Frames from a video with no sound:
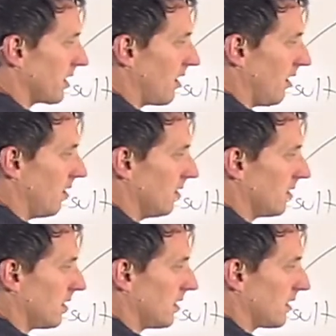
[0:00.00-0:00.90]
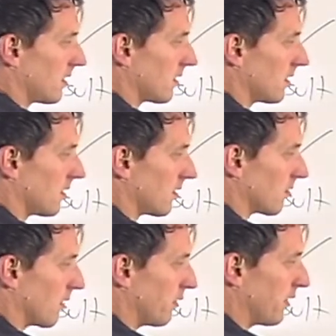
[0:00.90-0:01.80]
call
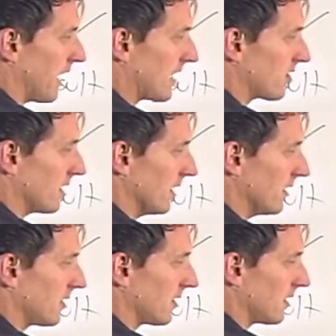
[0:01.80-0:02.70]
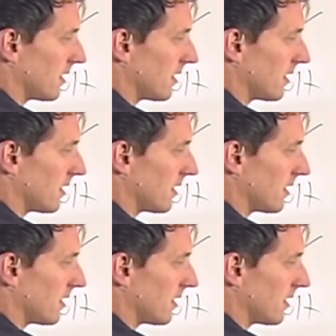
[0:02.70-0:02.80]
reflections,